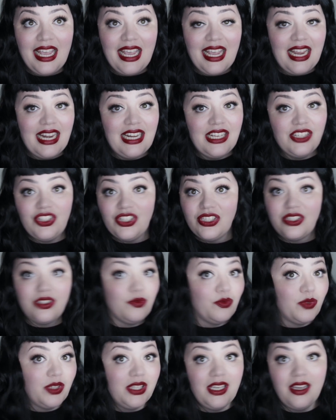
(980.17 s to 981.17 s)
any
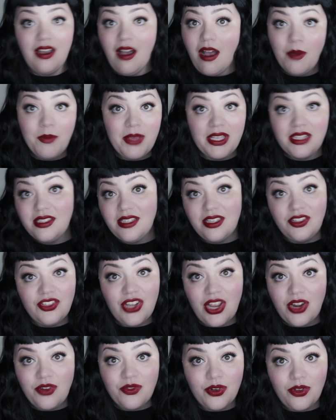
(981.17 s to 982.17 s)
just really comments in
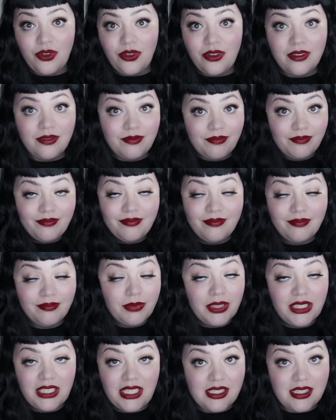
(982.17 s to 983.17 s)
general,
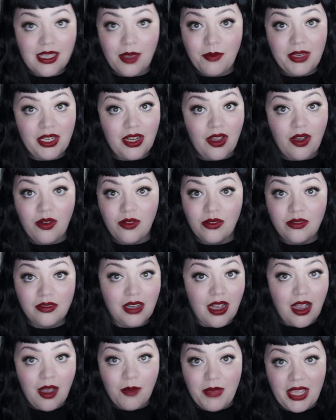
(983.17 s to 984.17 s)
please let me know,
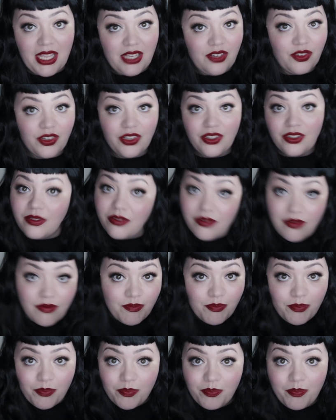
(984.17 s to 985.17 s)
comment or
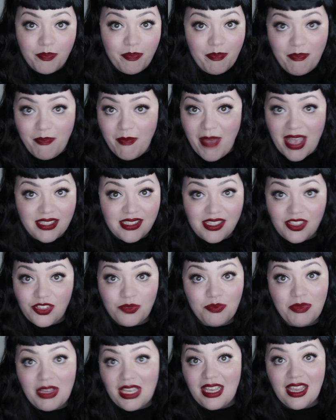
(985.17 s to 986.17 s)
message
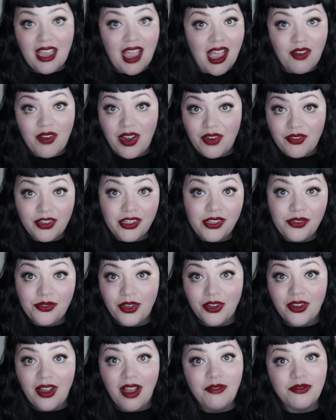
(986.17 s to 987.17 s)
me however you
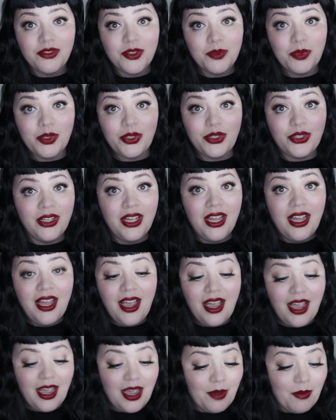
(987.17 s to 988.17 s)
feel comfortable.
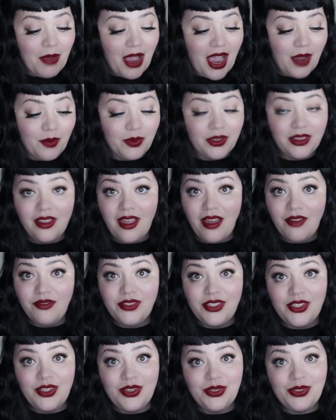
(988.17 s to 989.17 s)
I would love
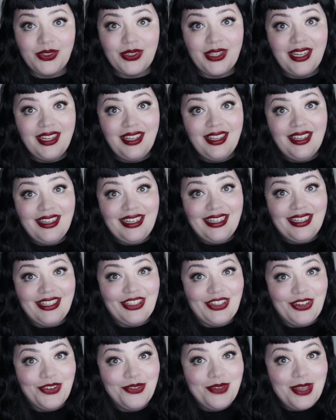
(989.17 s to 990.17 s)
to hear
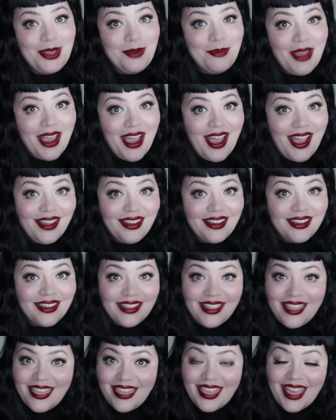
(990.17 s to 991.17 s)
your feedback.
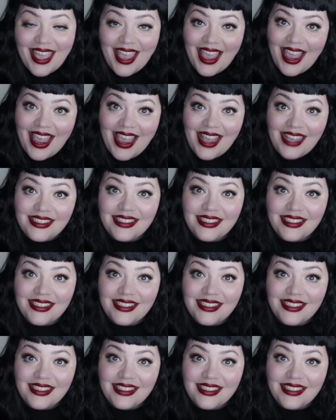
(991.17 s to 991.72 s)
Thanks,